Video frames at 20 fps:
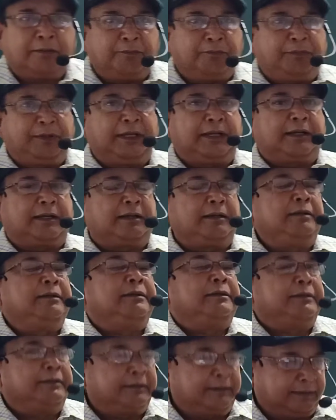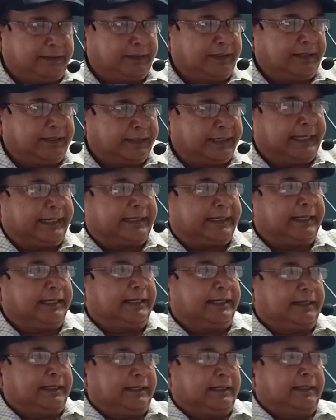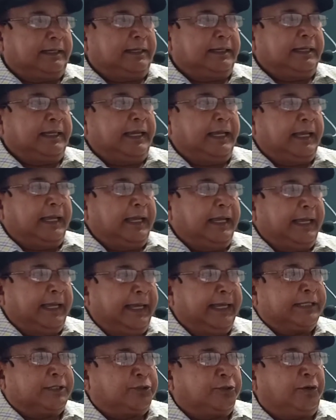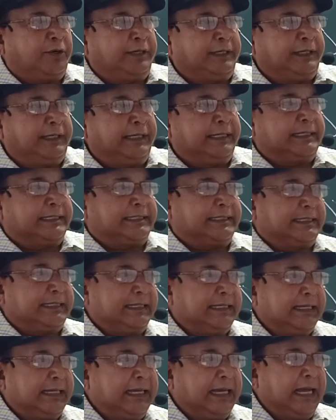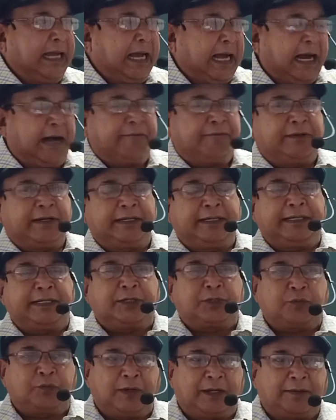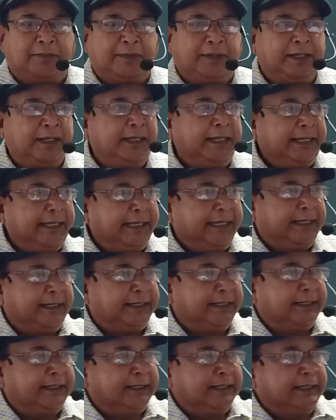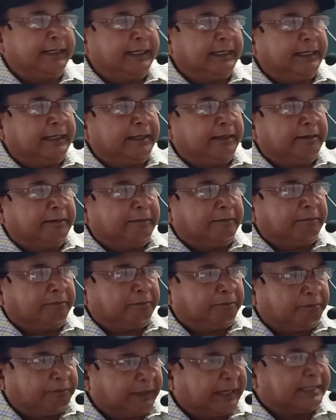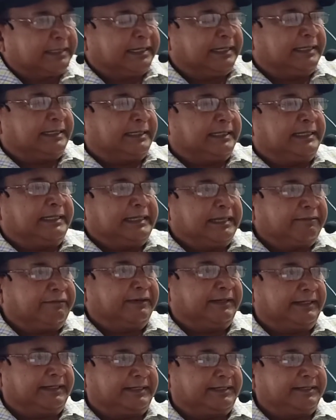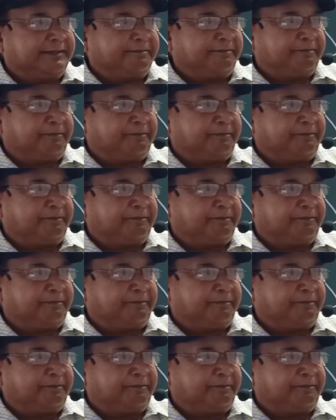be taking s or es after its verb in present indefinite.